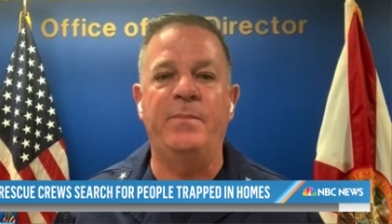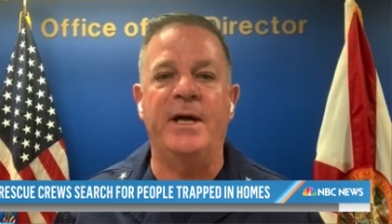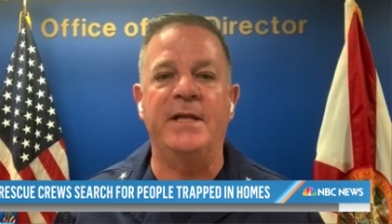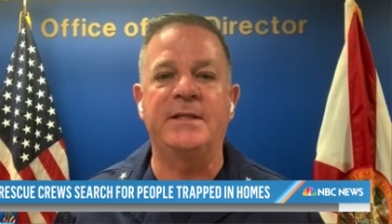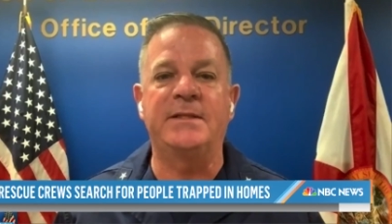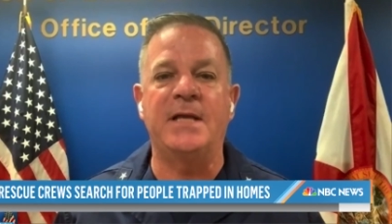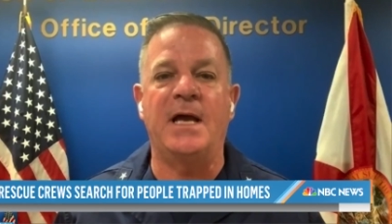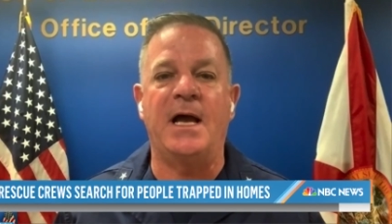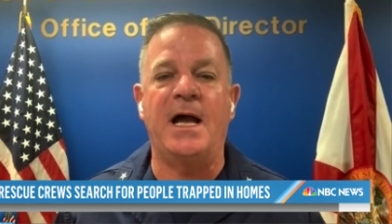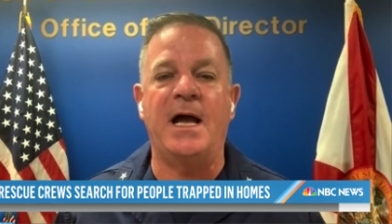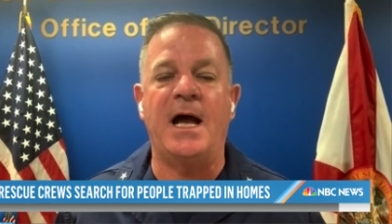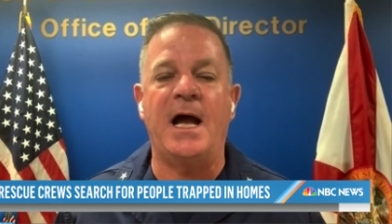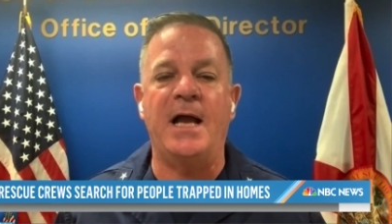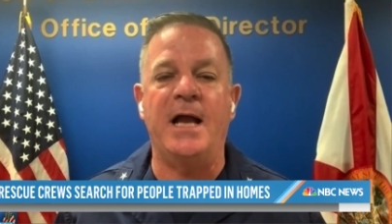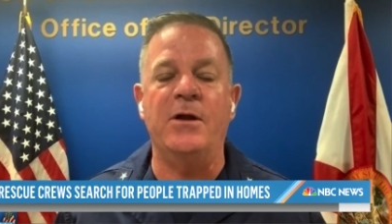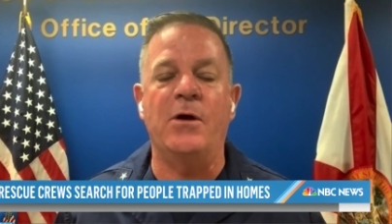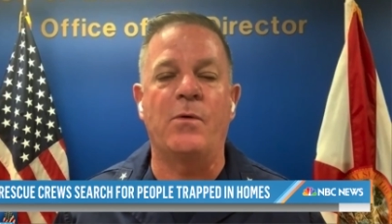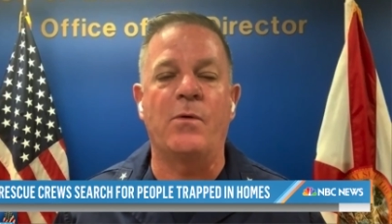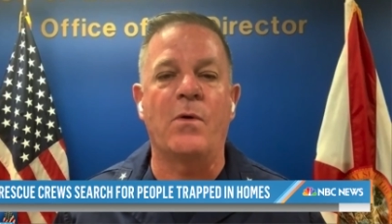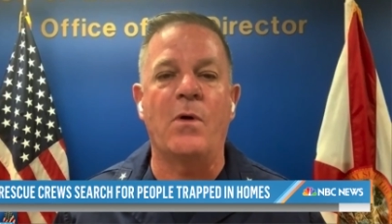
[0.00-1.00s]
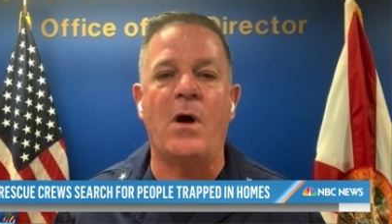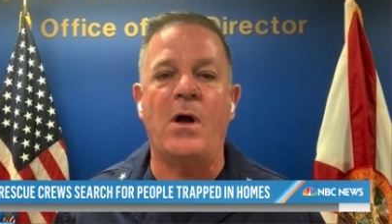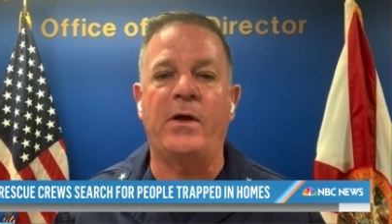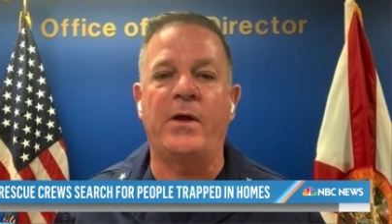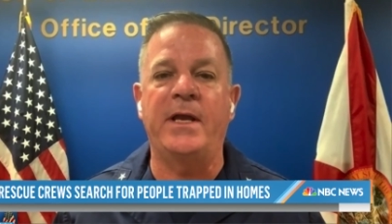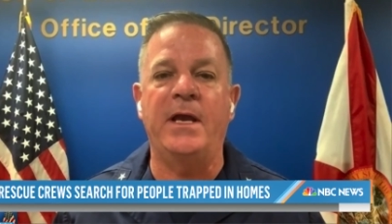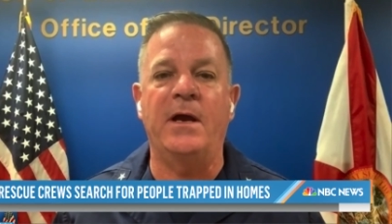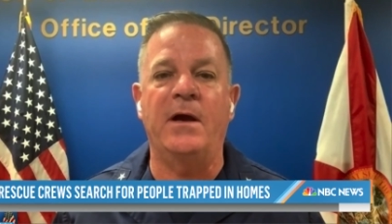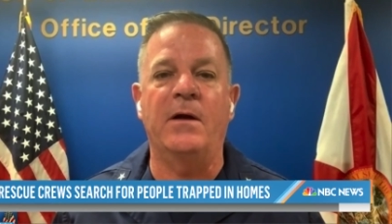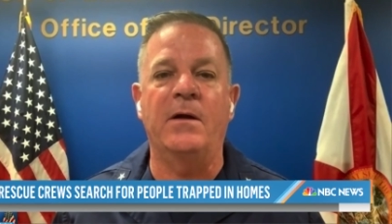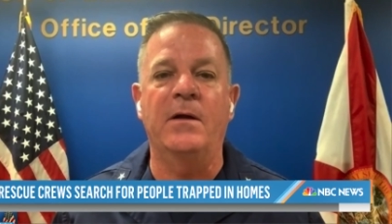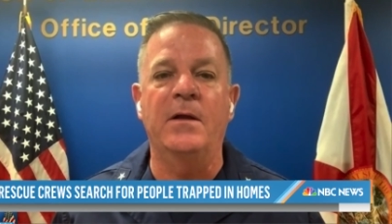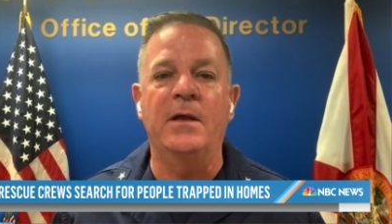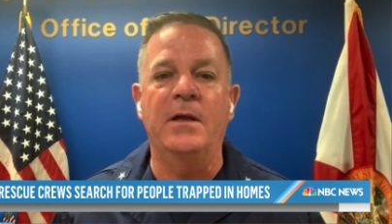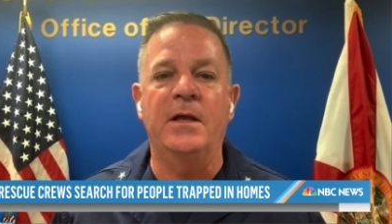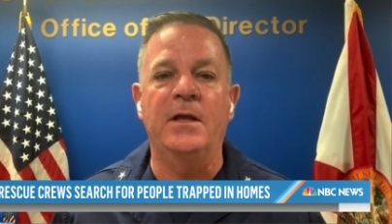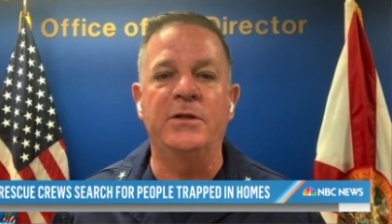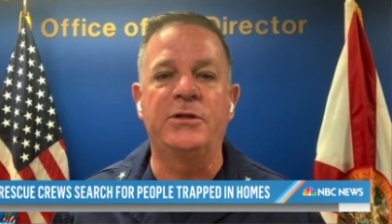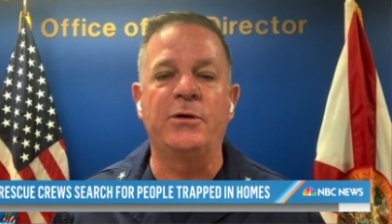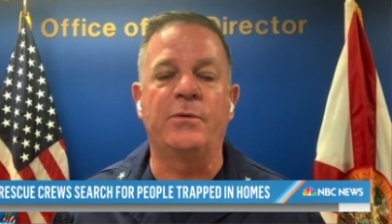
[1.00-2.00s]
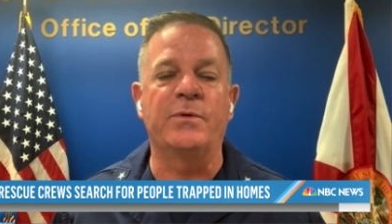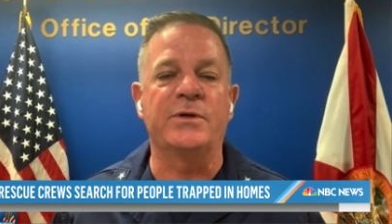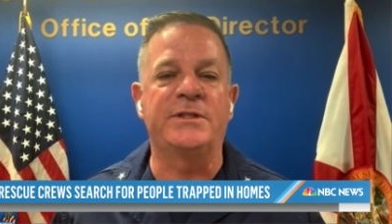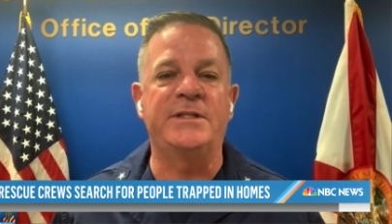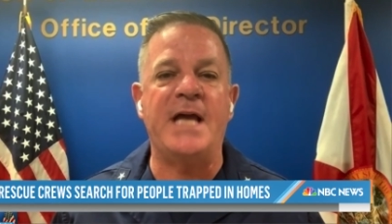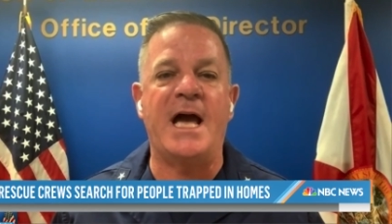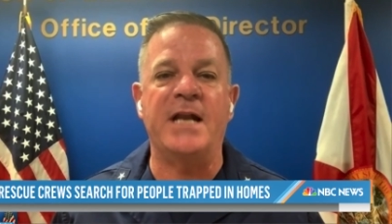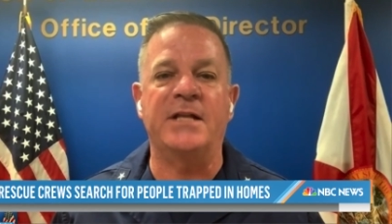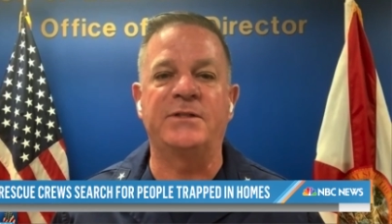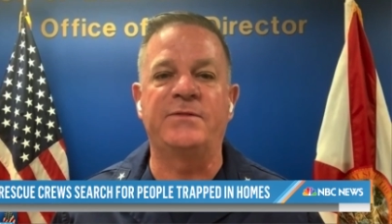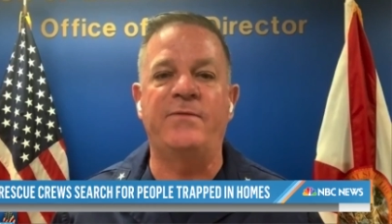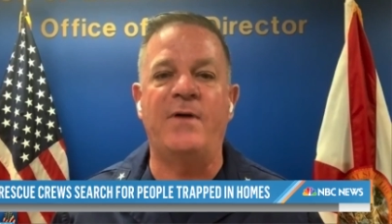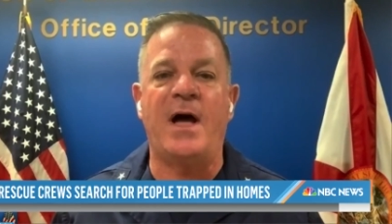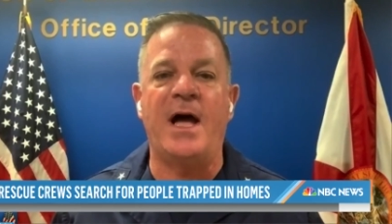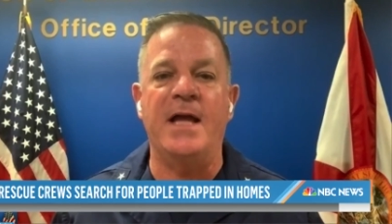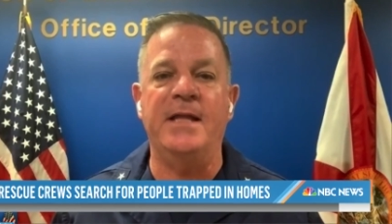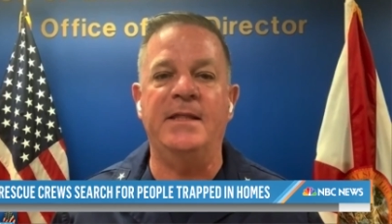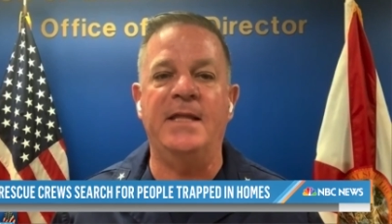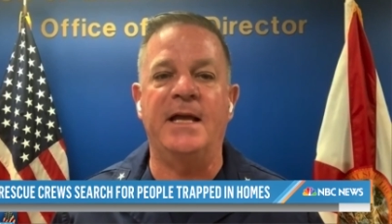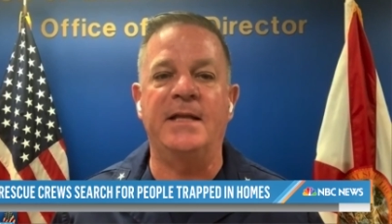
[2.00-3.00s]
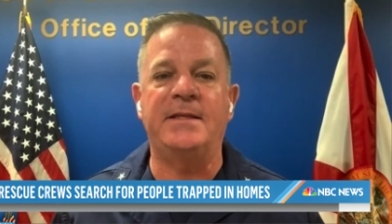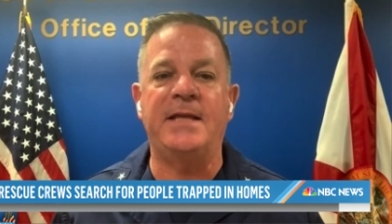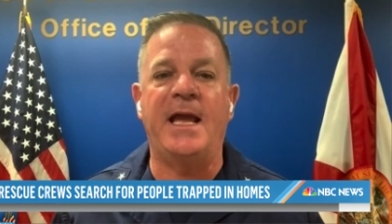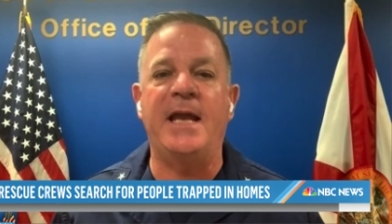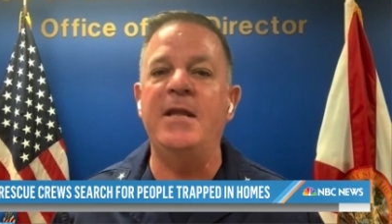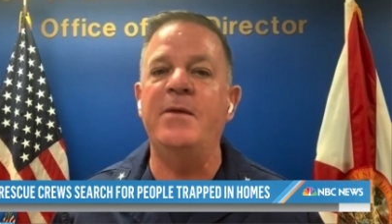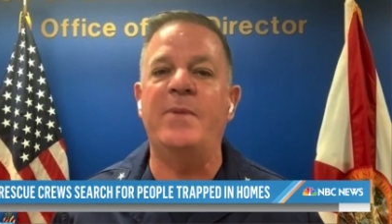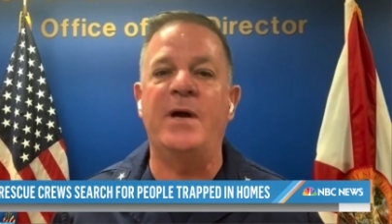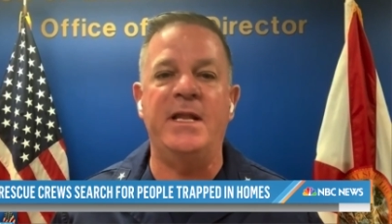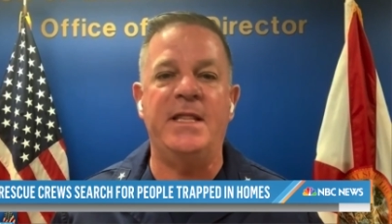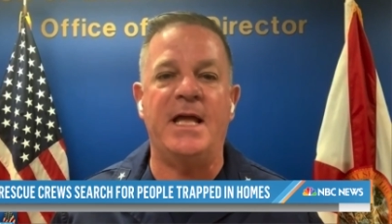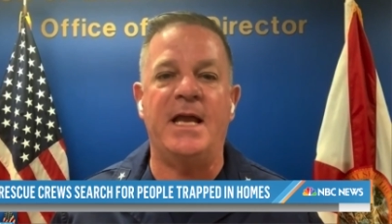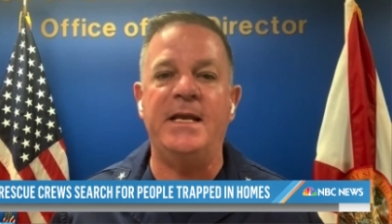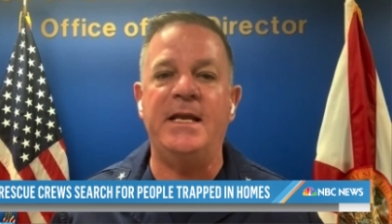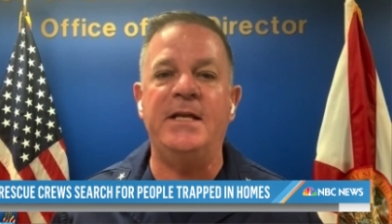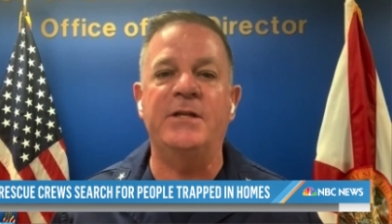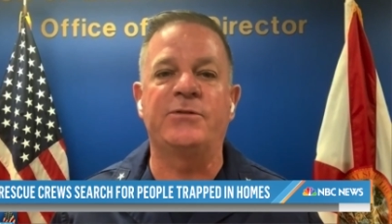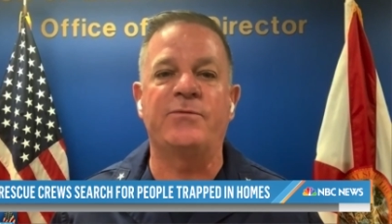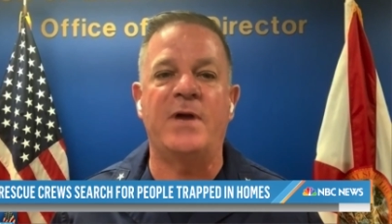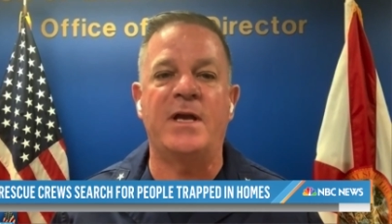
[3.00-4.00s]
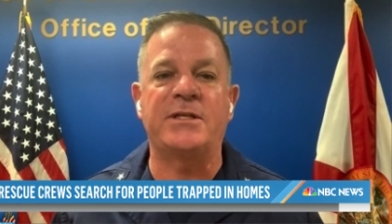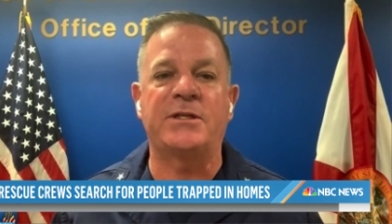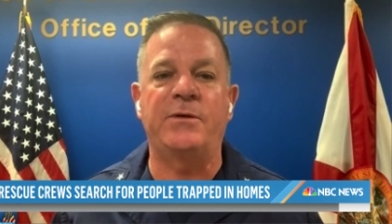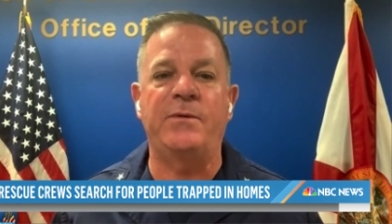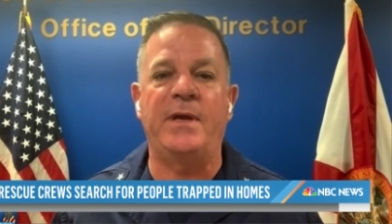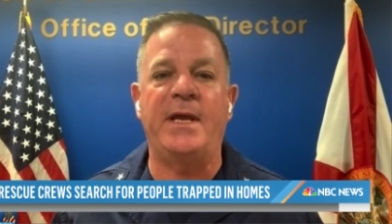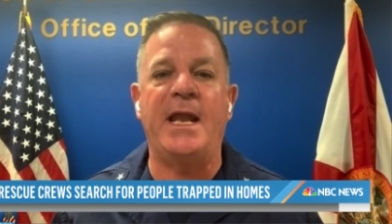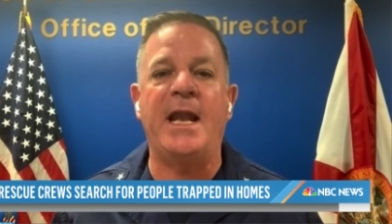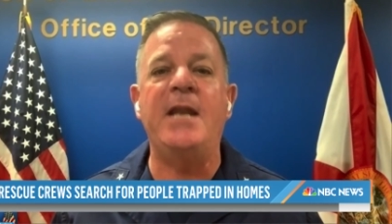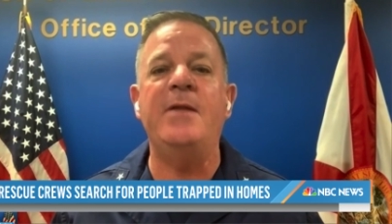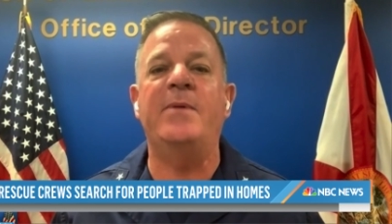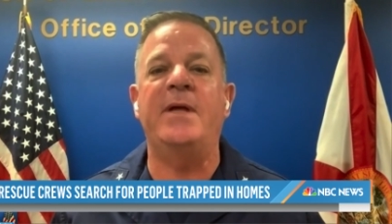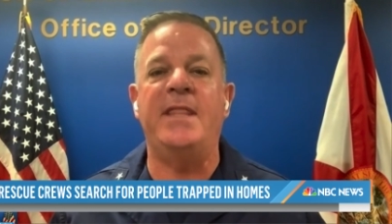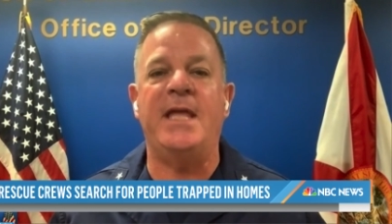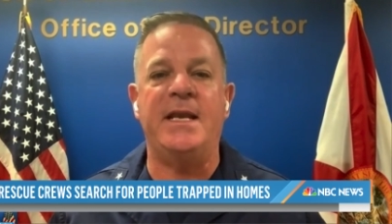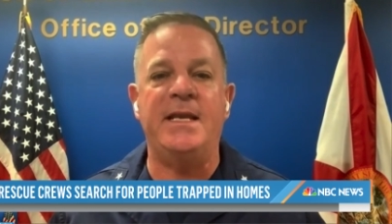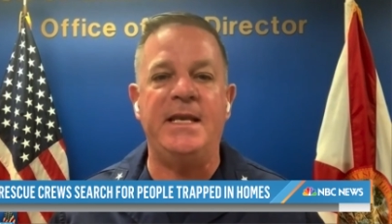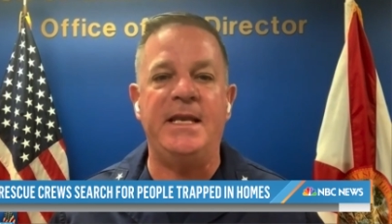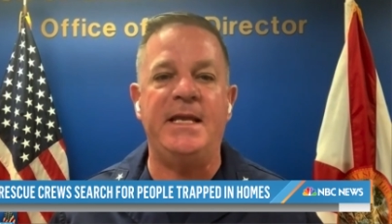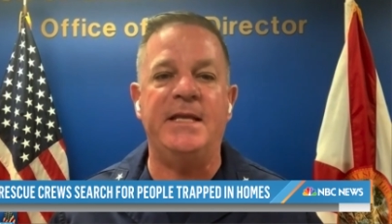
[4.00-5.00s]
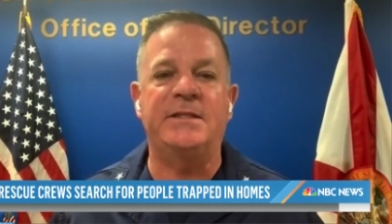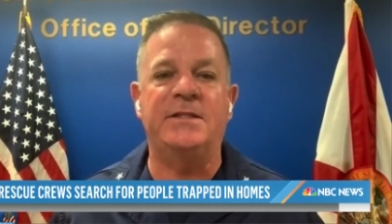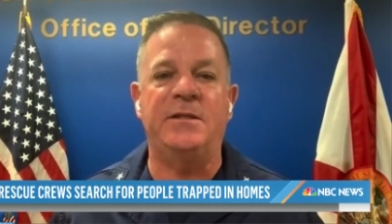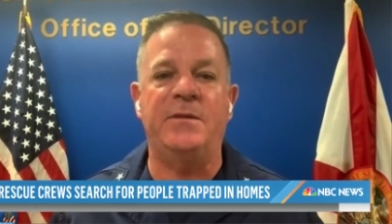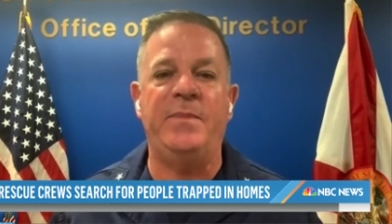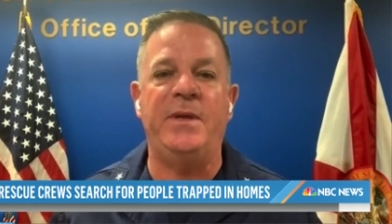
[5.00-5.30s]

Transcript: but uh, I know we're all here until we're satisfied that anybody that needs rescuing, anybody that needs to